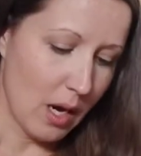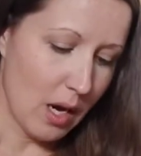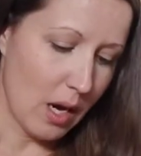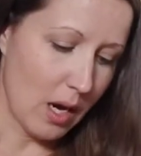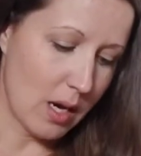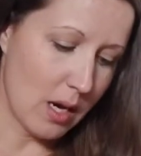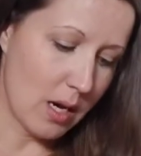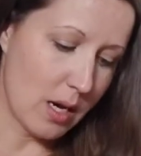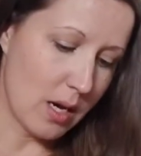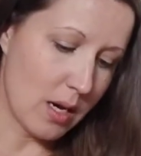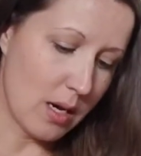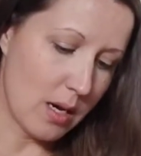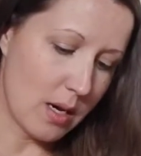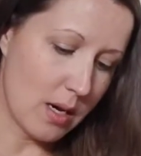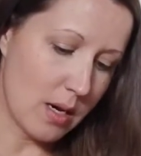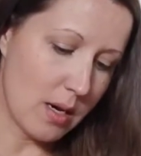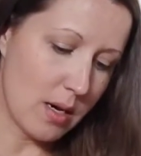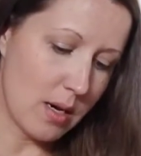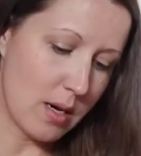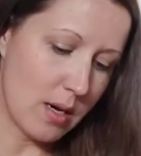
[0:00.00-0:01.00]

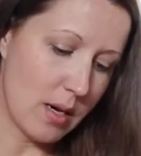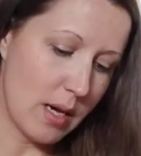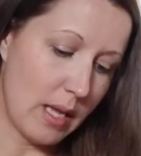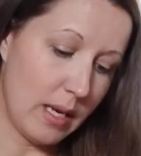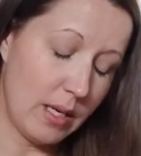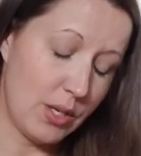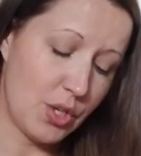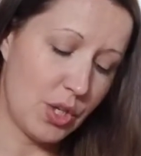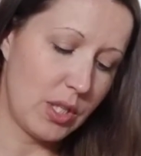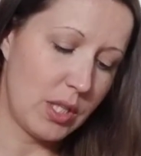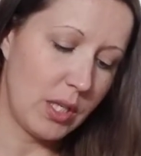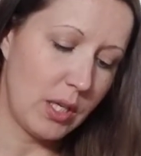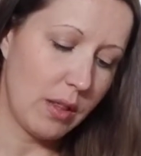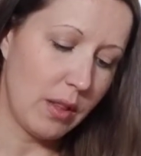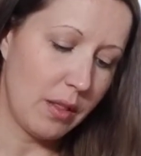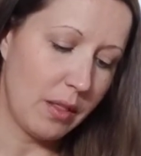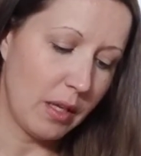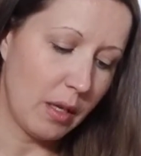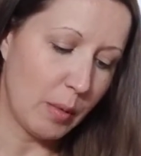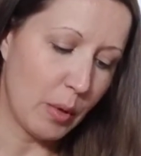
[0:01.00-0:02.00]
Uh, and just another
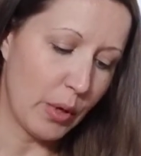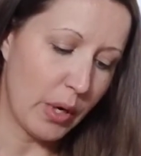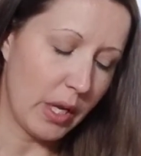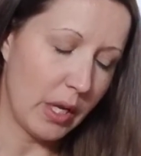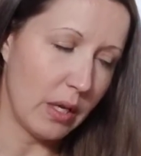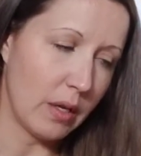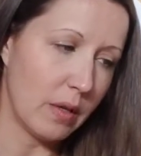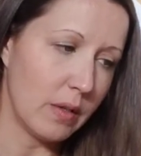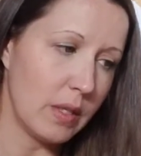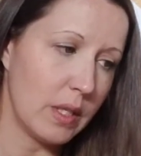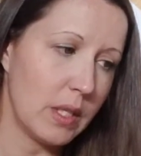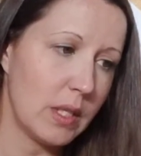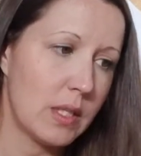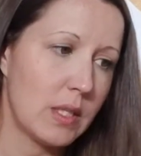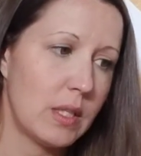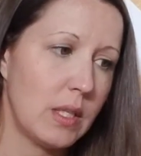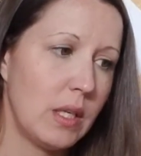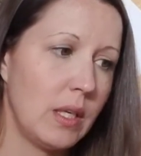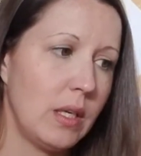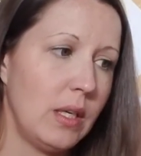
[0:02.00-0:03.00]
thing about illness,